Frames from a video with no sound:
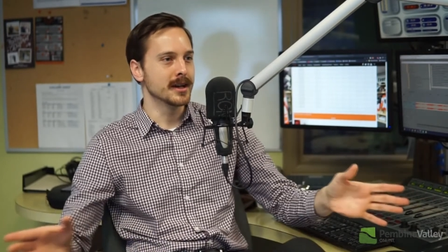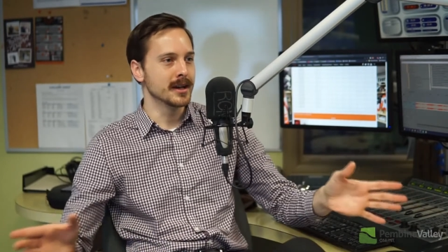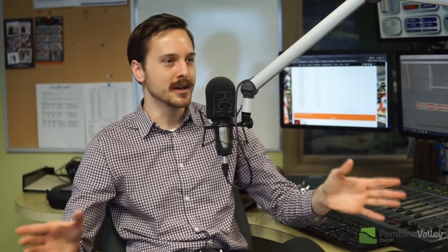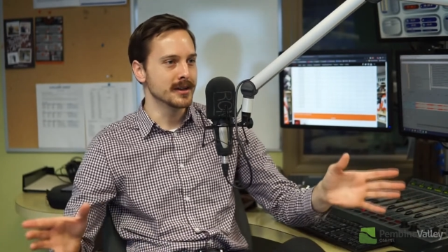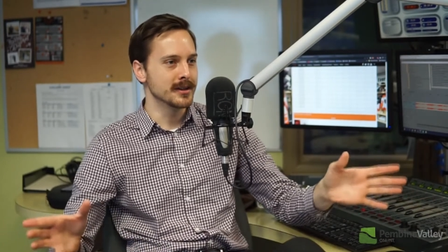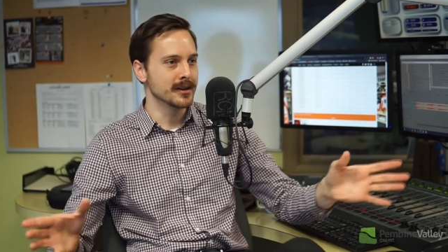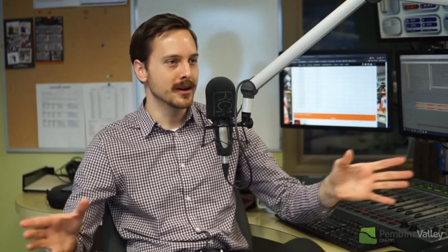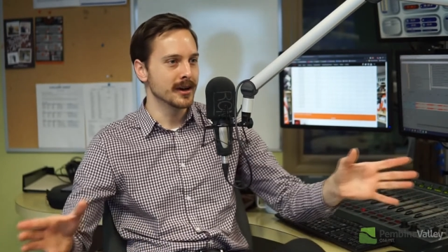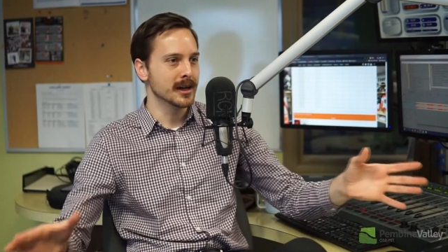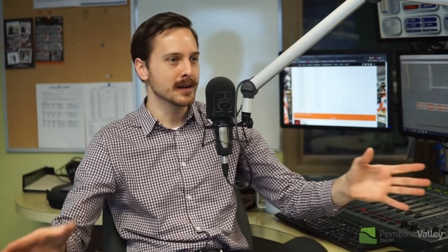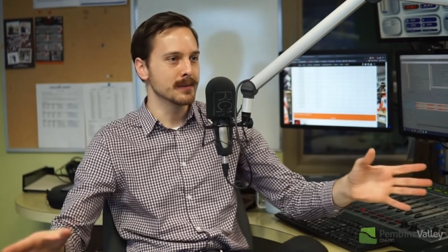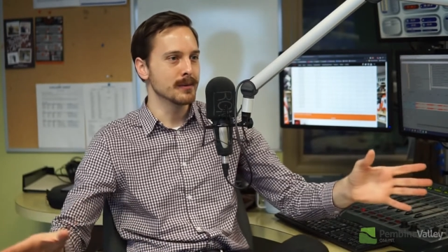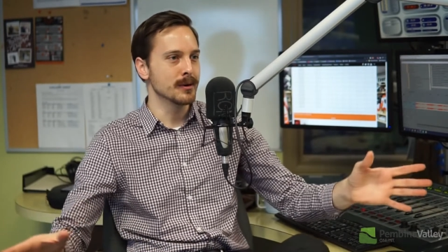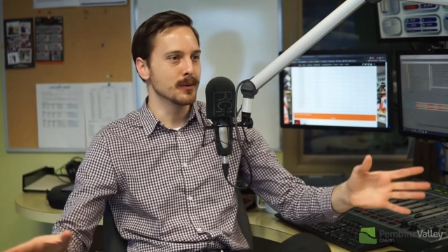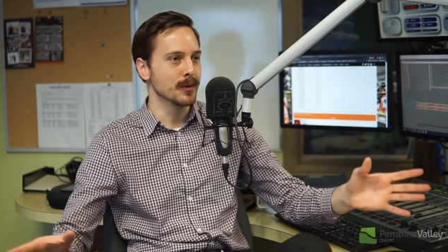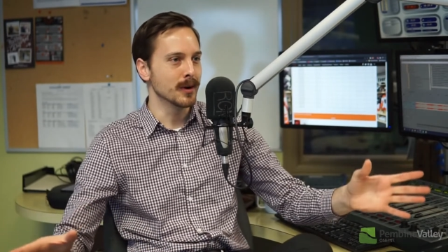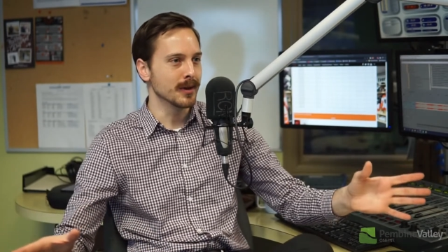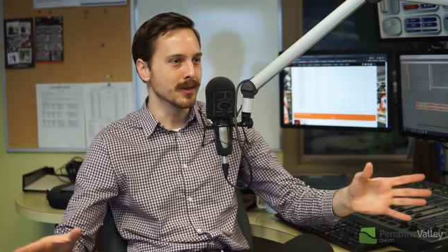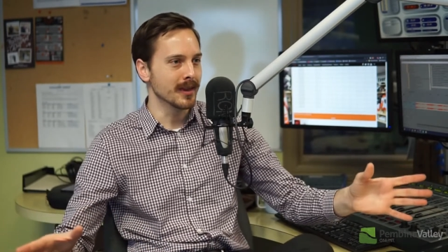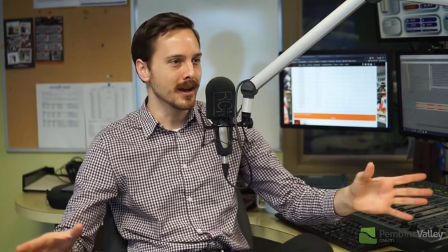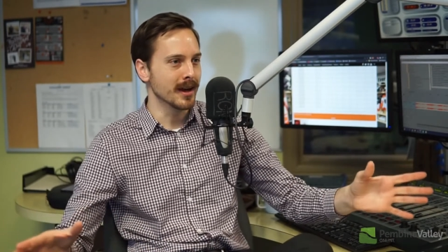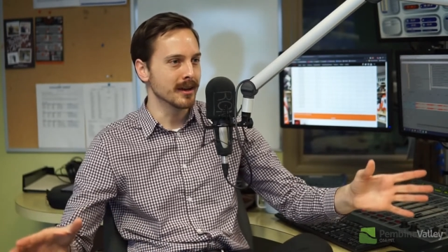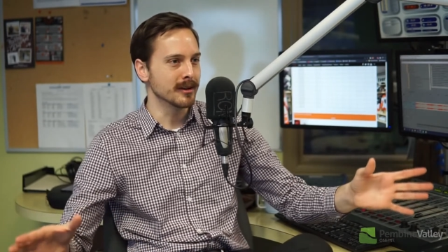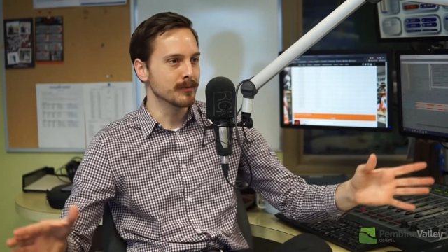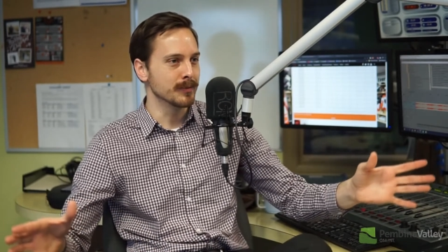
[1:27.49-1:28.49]
can you talk about
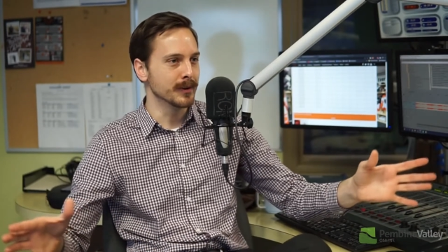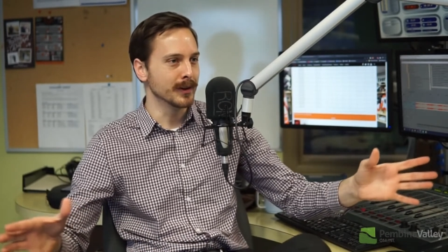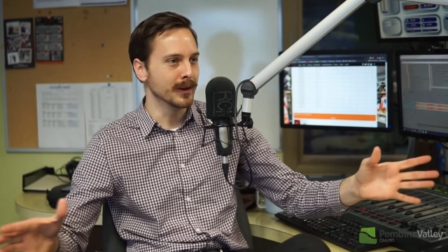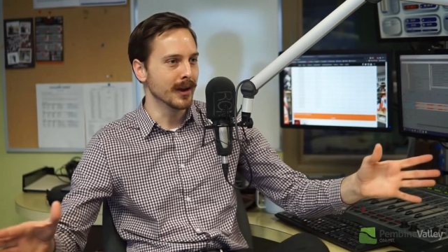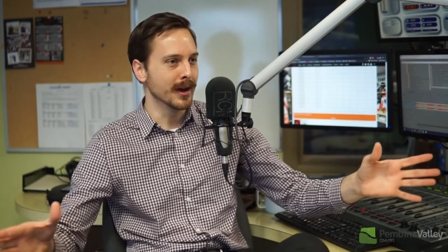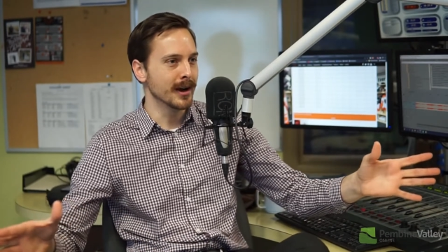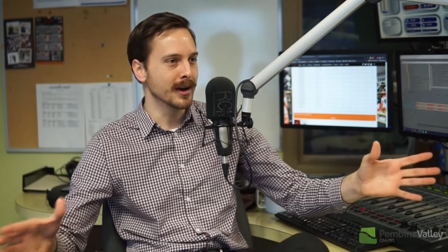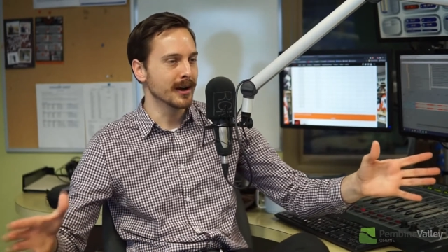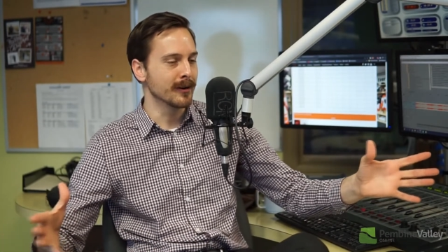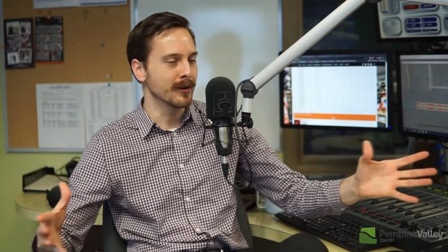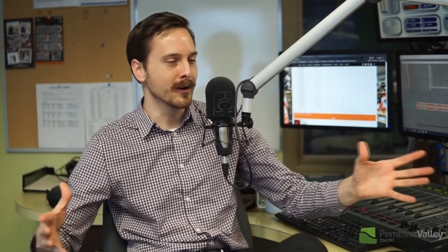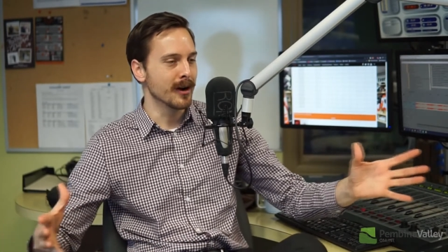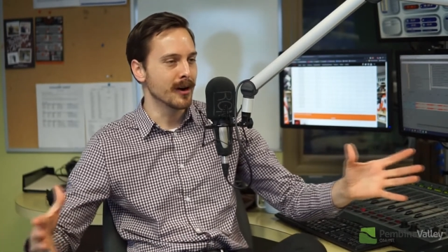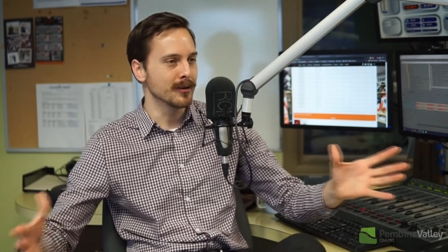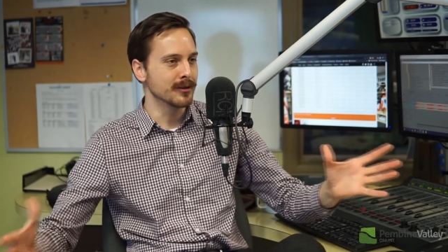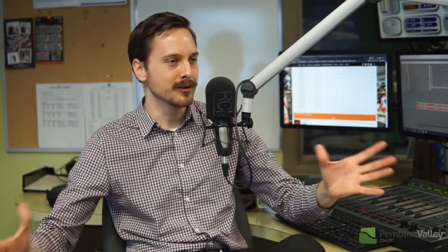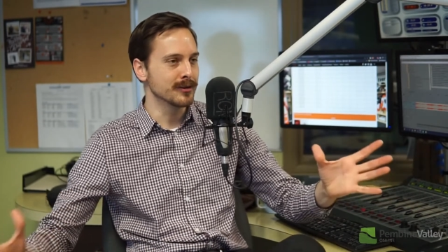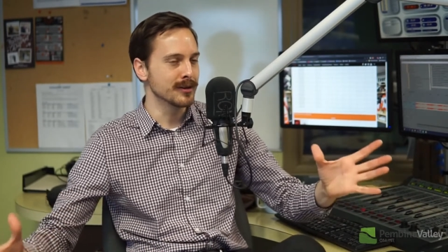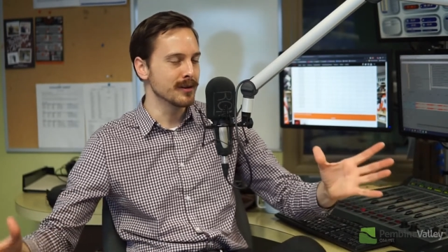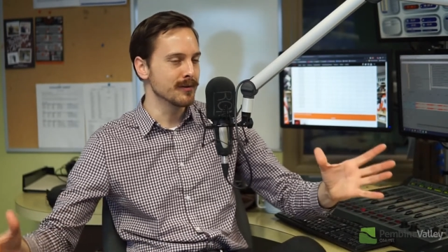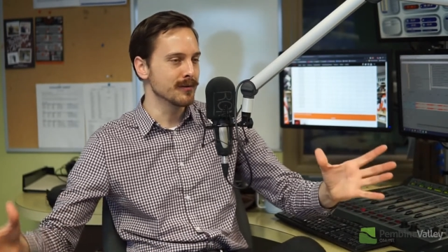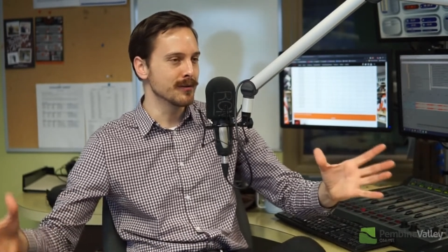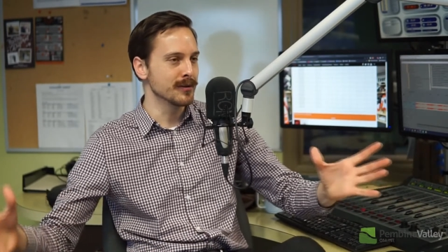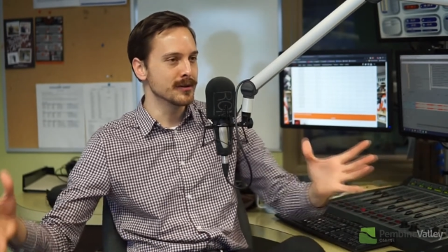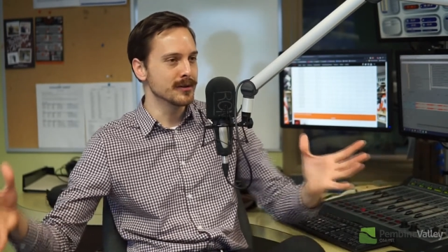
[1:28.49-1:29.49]
what that's been like or how it's
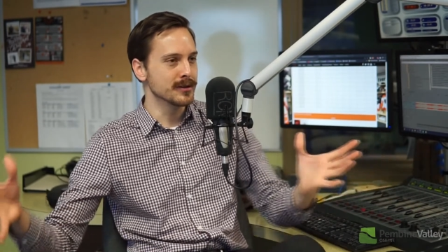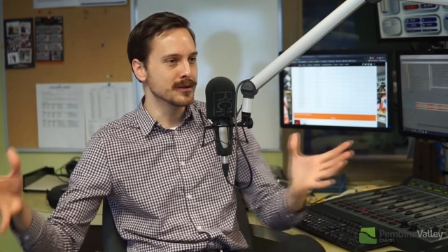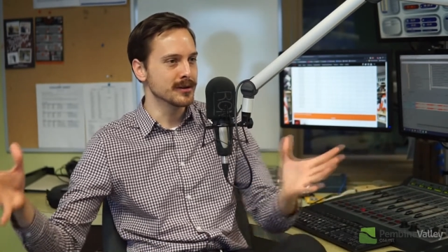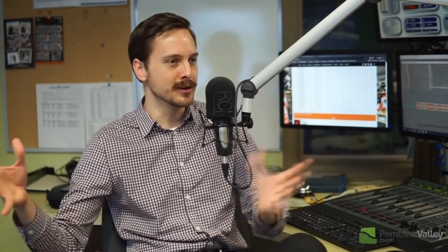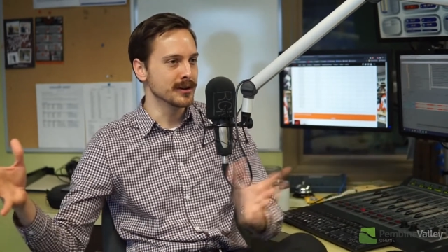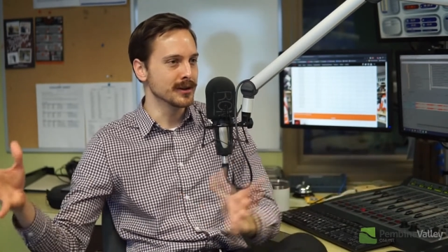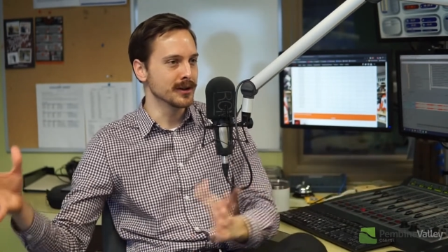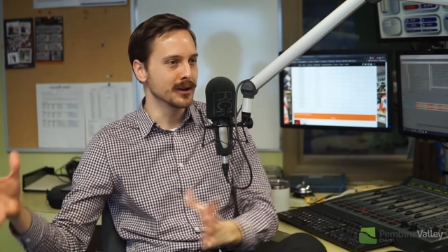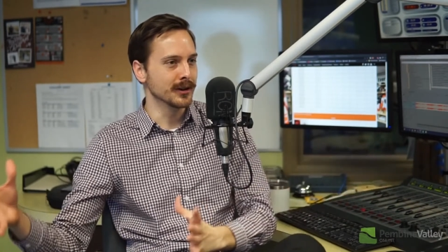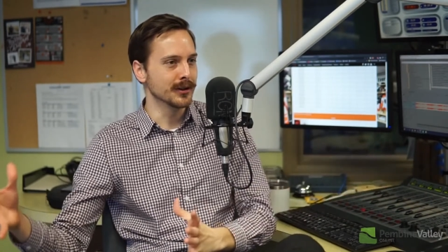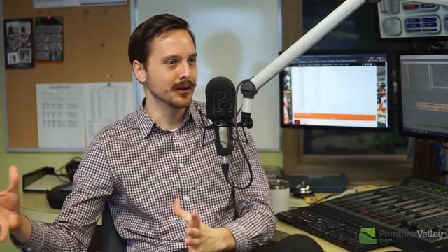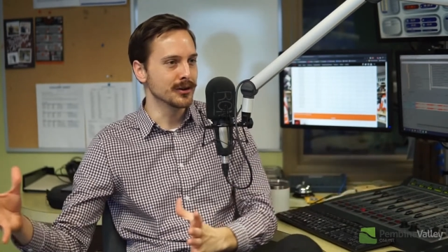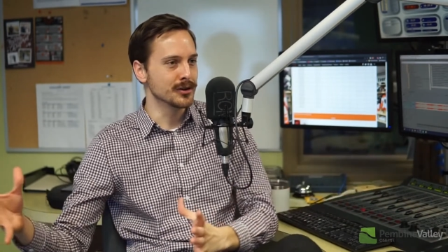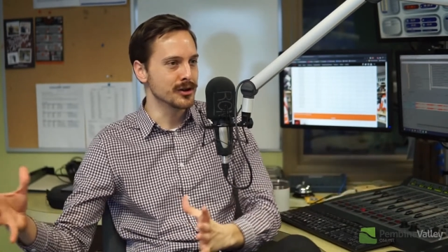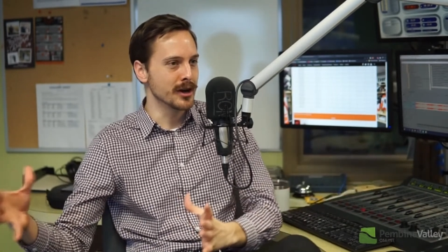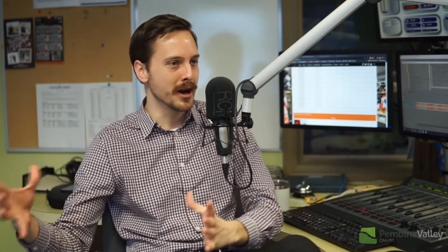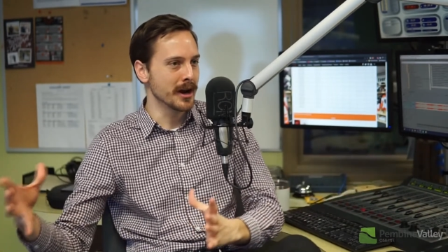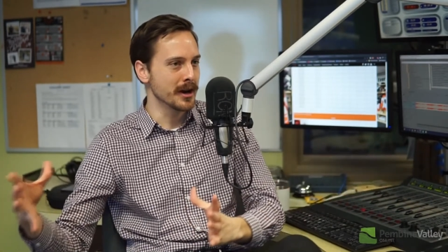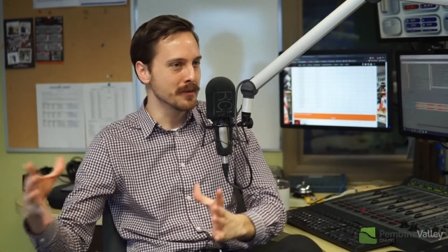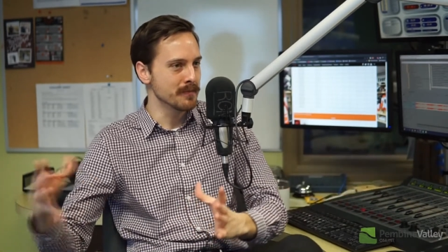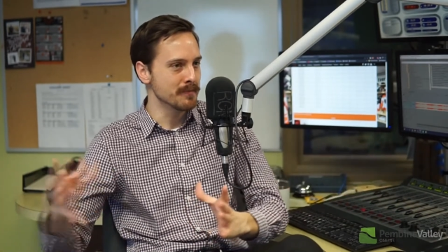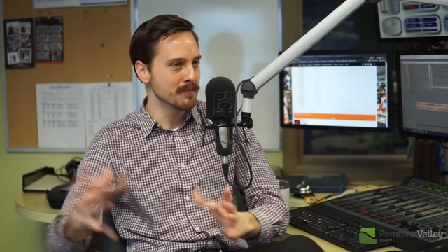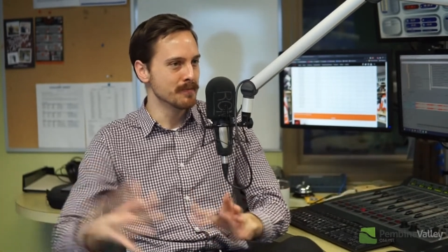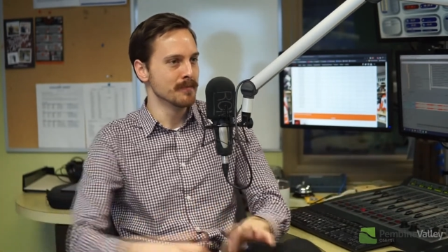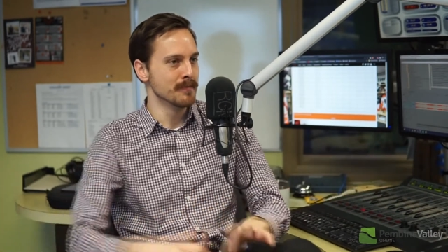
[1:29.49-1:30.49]
different to Ile de